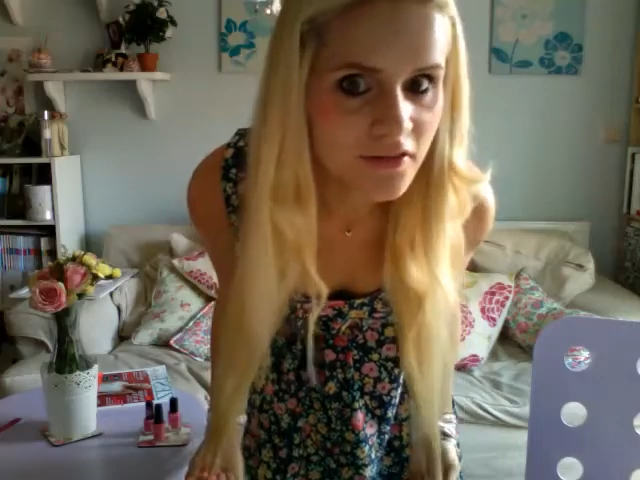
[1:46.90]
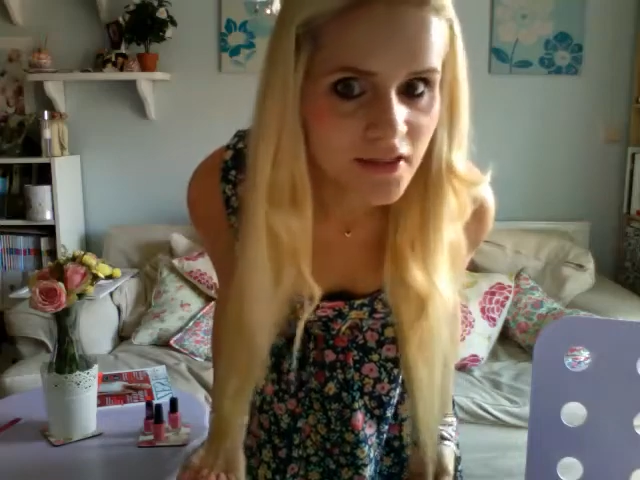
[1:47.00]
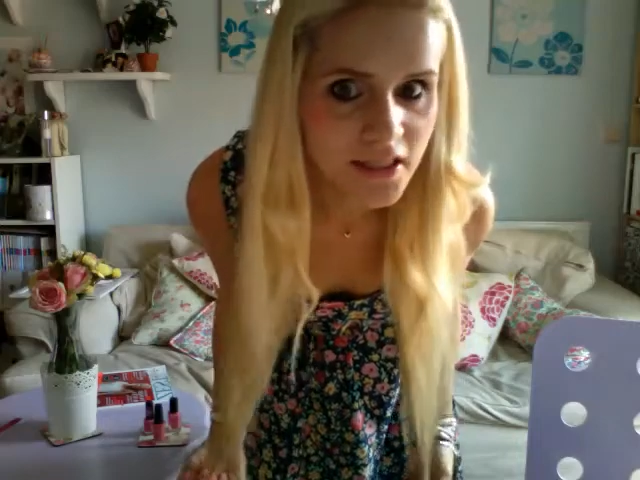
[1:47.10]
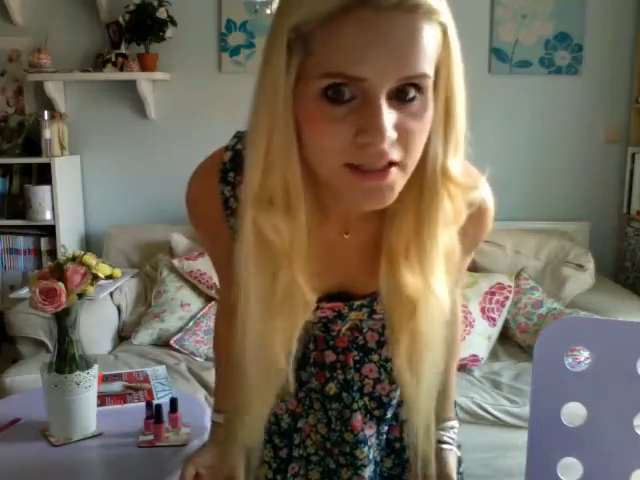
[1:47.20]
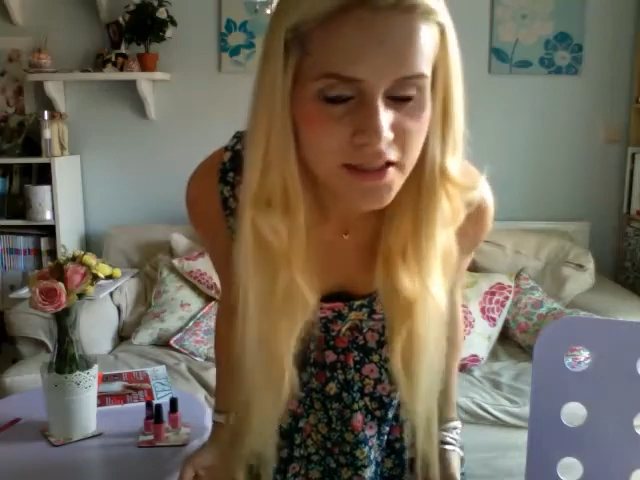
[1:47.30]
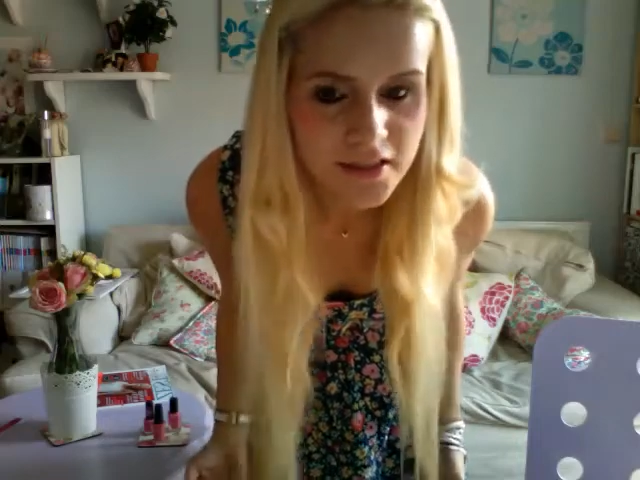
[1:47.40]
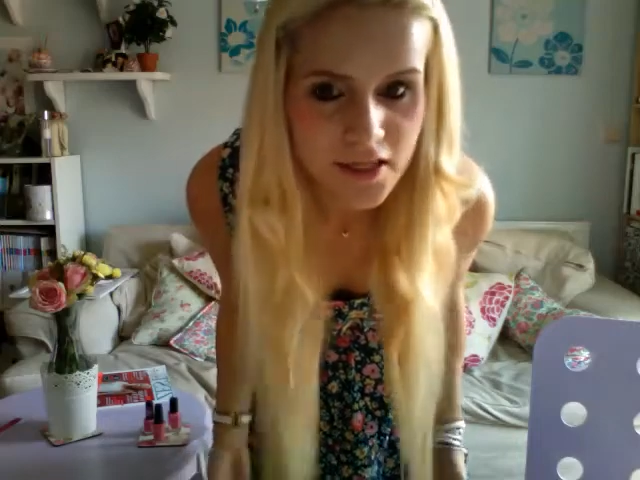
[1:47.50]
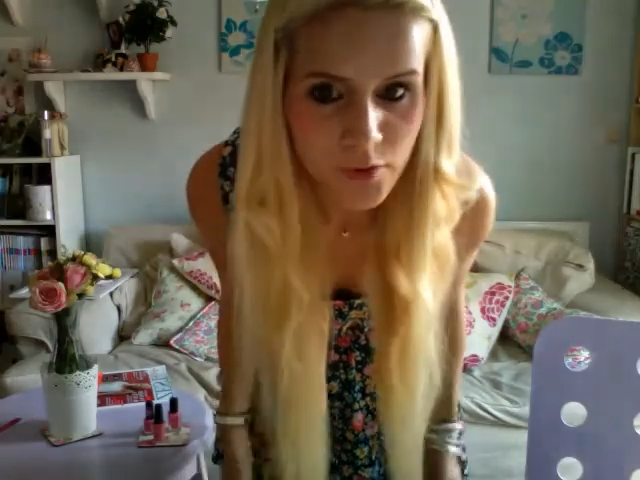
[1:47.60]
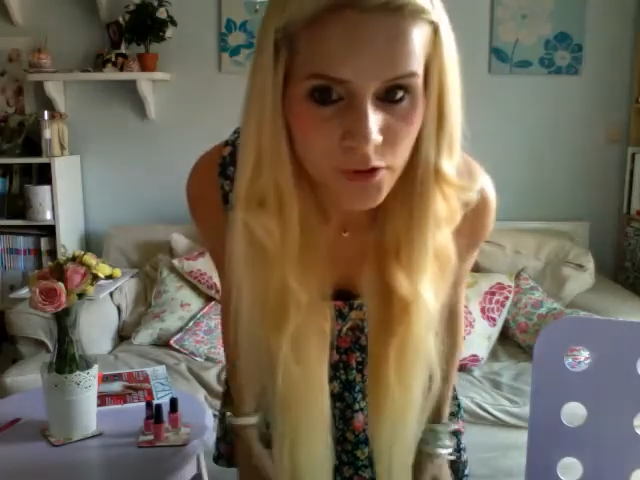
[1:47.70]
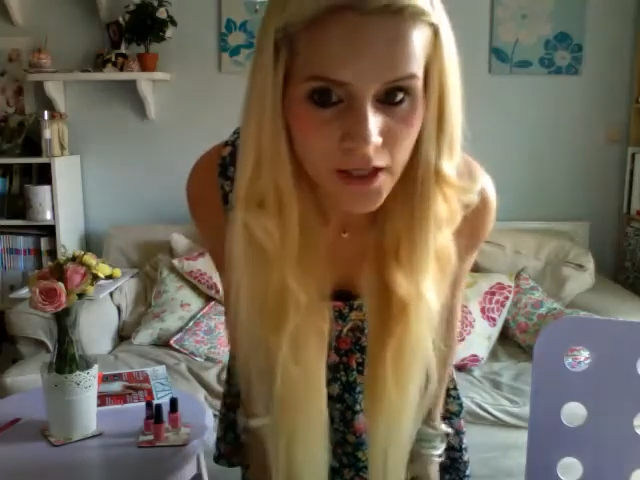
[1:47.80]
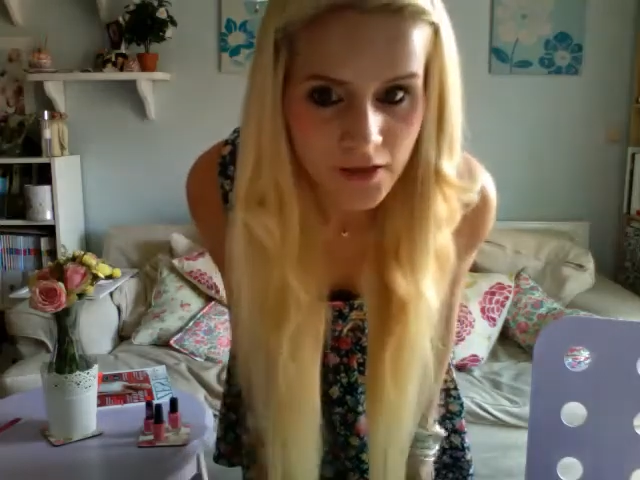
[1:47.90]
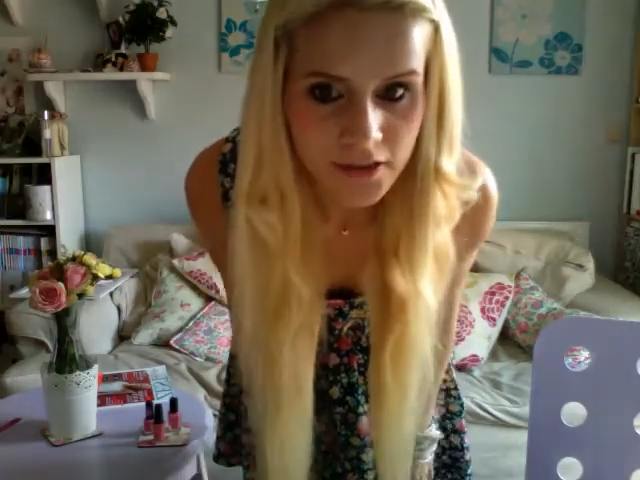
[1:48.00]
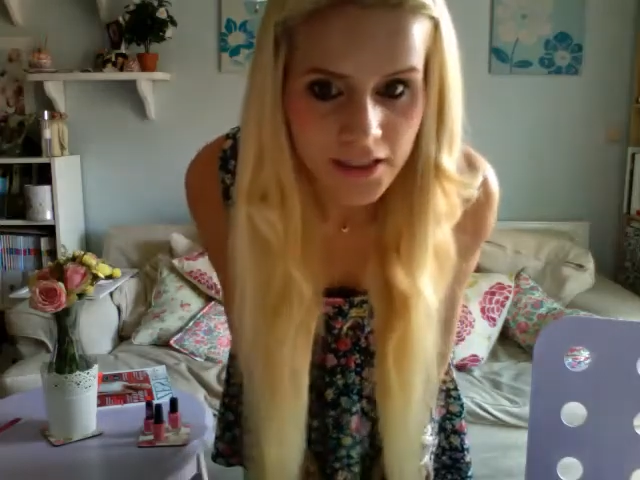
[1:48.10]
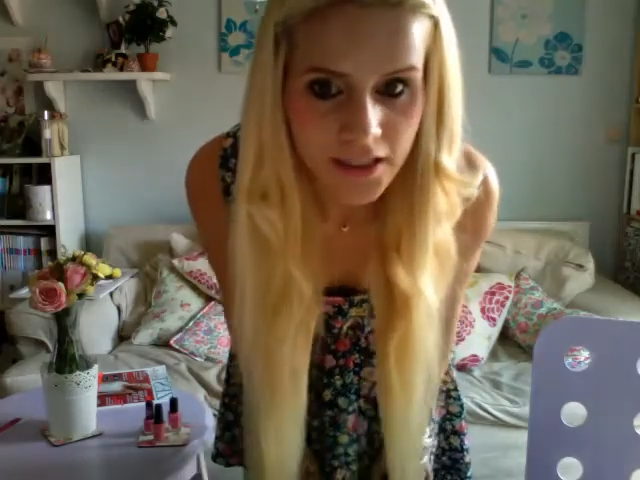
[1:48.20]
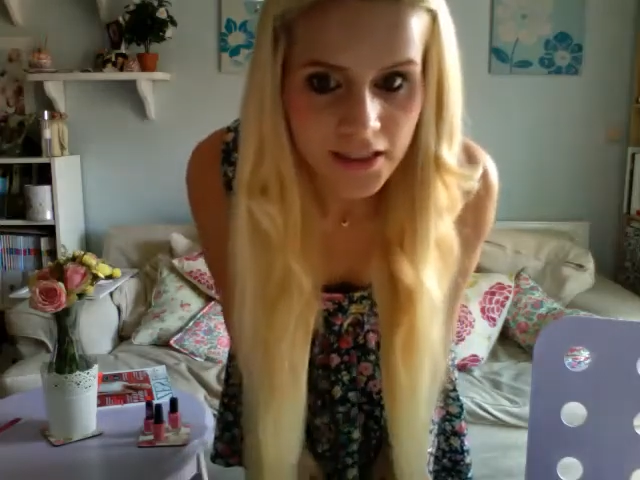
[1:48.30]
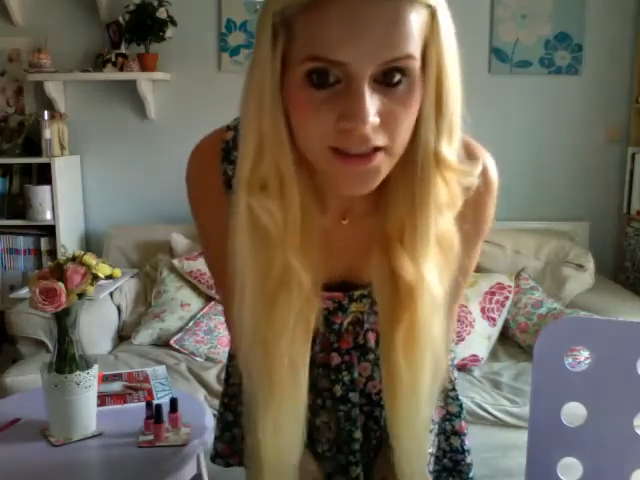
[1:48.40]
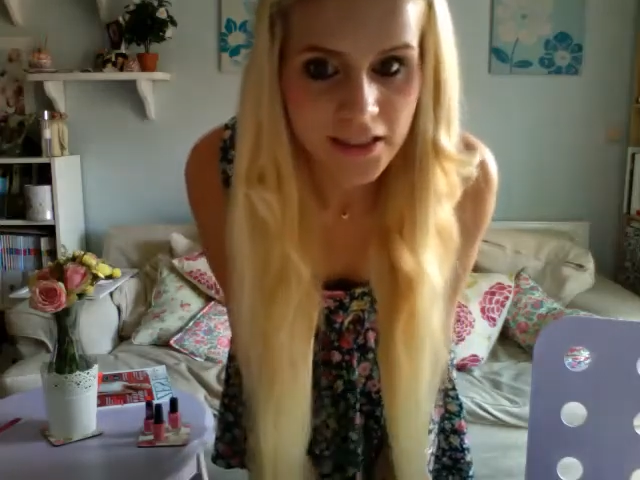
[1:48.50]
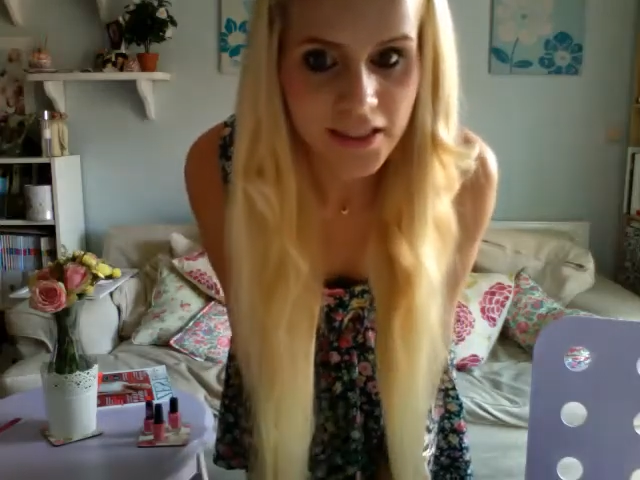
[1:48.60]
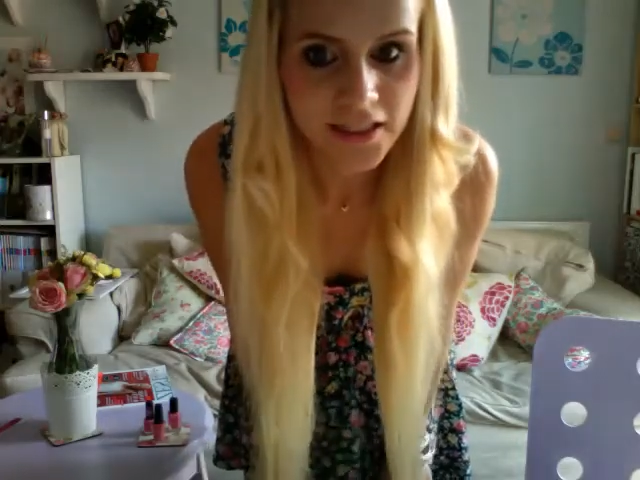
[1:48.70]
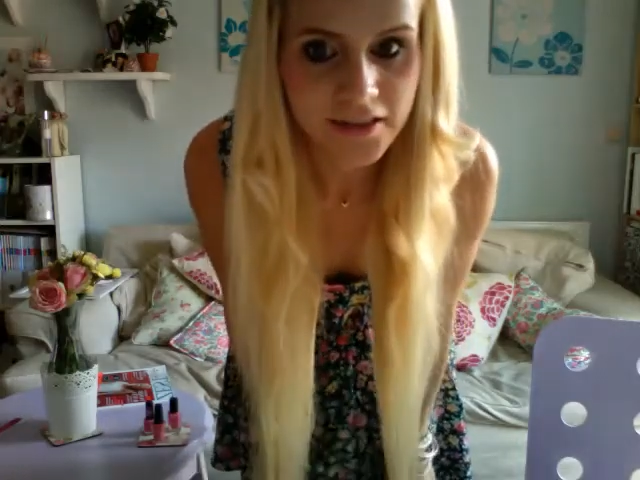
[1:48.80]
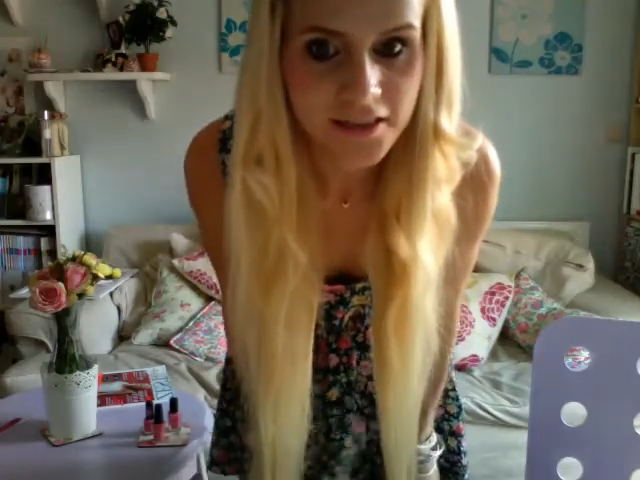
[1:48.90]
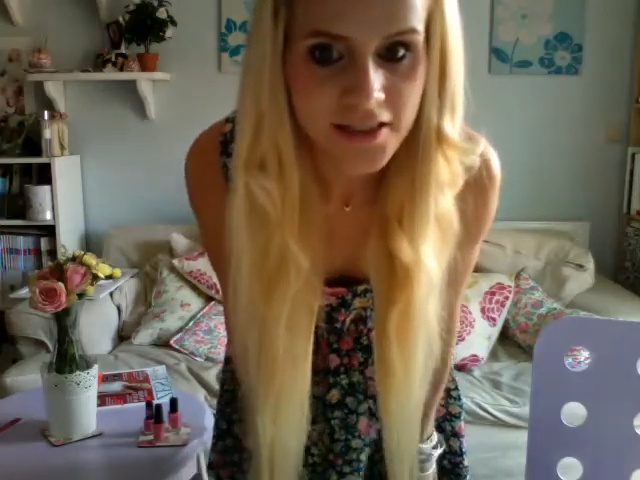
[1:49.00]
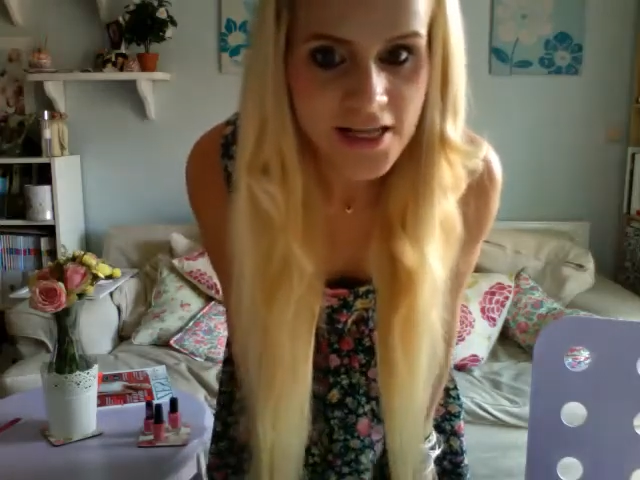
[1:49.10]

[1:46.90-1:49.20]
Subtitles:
of Indian summer we're having here in England.